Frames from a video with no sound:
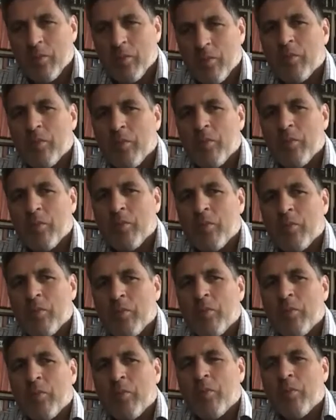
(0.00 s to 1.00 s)

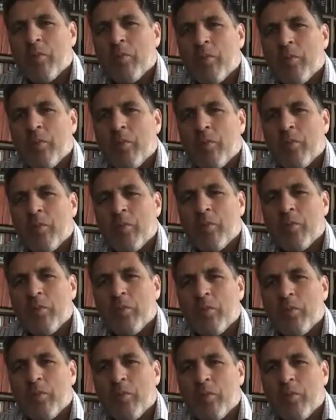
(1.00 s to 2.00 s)

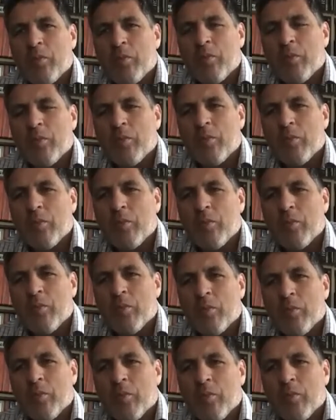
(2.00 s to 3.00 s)

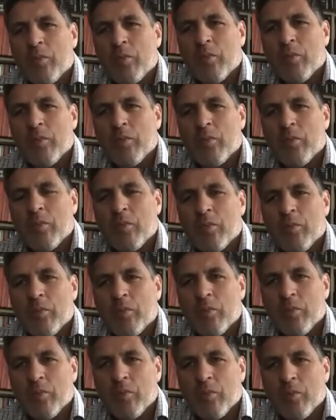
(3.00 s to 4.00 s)

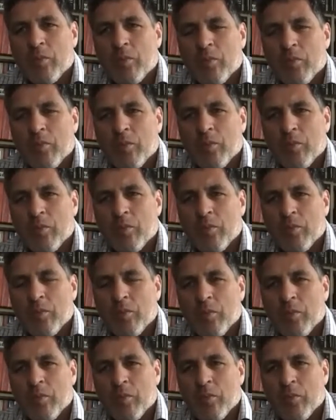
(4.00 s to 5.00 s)

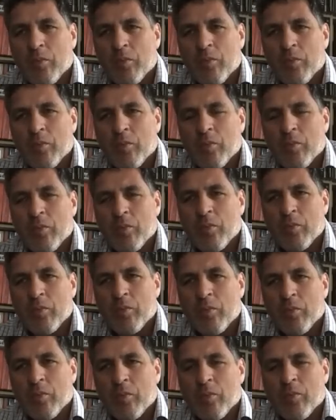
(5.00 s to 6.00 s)

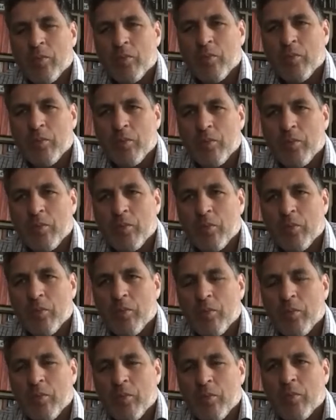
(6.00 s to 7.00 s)

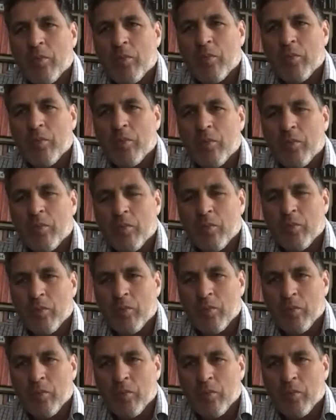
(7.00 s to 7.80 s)
(silent)